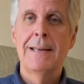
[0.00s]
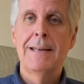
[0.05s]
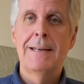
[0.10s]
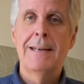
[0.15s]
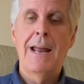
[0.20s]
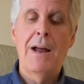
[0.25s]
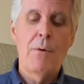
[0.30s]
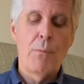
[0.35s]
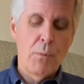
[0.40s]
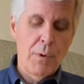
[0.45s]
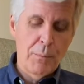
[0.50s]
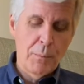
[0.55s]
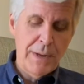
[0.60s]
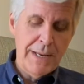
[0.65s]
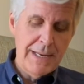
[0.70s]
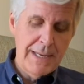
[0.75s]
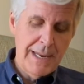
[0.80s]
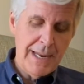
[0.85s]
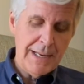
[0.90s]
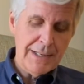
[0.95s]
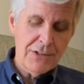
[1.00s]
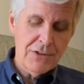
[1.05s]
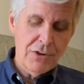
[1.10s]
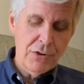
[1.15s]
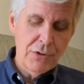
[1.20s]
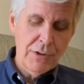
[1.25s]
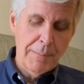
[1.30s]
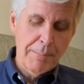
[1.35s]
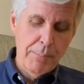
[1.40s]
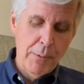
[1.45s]
Now, when we get
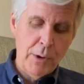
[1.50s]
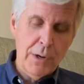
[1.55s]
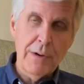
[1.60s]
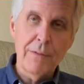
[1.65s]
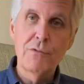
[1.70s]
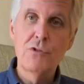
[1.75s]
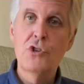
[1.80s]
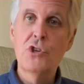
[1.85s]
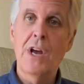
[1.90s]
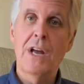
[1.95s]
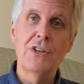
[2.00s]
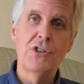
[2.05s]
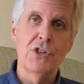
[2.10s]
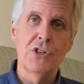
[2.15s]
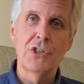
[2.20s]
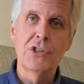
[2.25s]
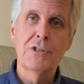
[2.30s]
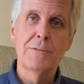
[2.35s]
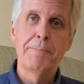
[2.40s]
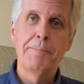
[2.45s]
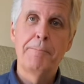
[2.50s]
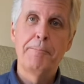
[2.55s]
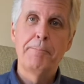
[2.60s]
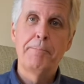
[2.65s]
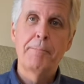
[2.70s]
to the book of Judges,